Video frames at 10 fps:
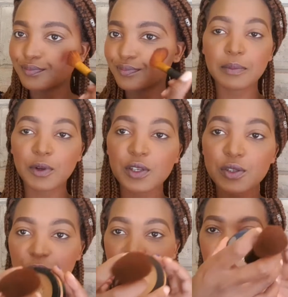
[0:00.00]
I'm going
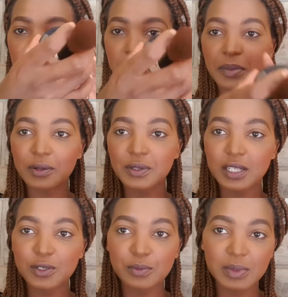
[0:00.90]
to use my
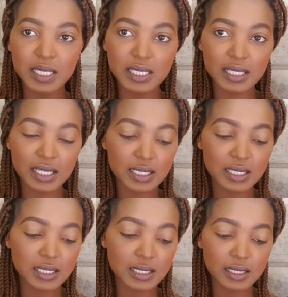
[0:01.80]
powder to blend that